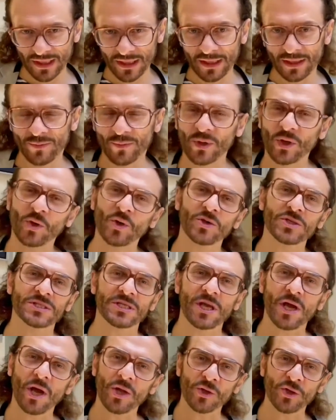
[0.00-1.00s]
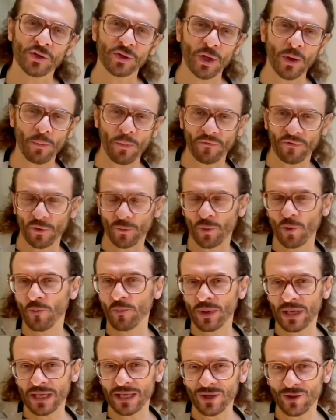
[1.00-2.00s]
because on the top of the
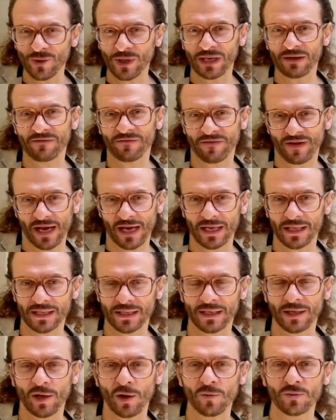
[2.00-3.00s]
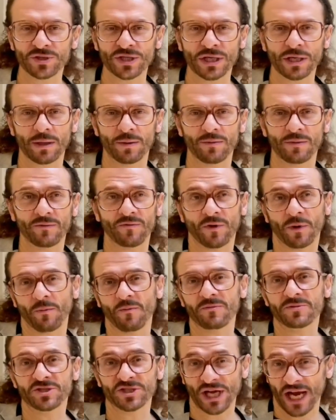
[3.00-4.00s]
poupée you can find the object come from
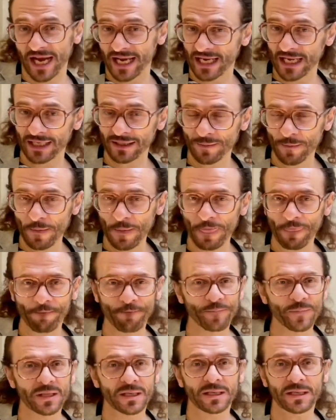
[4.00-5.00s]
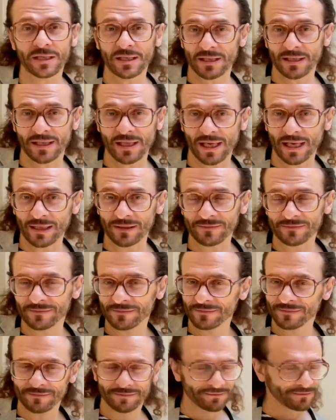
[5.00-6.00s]
China, India,
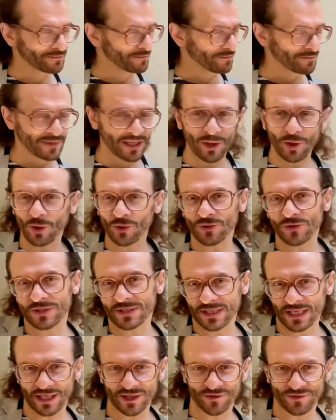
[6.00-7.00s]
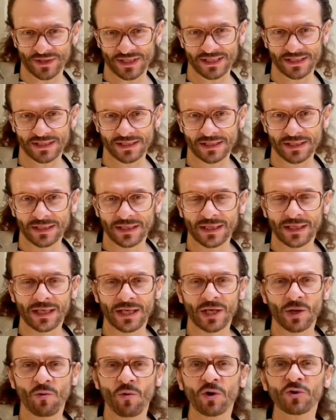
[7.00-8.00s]
and other countries.
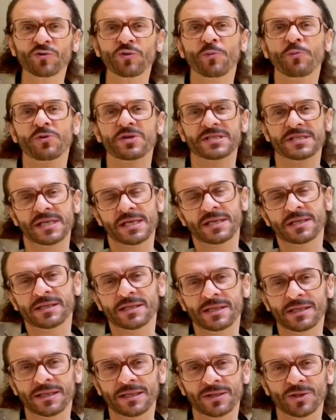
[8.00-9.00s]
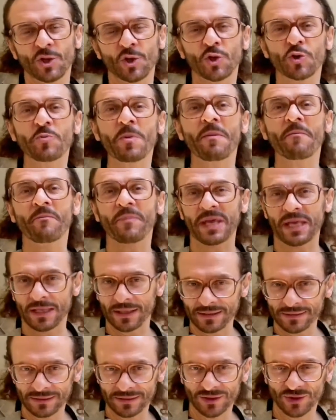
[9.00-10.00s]
We want to present the human
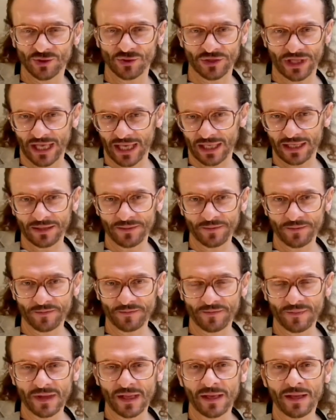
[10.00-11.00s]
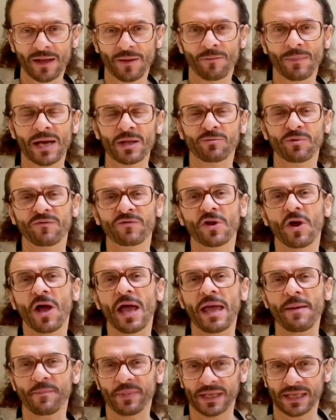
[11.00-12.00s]
being today, but with the
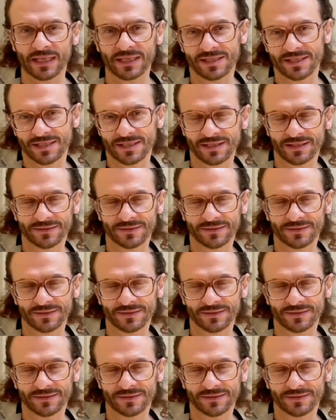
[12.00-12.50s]
happiness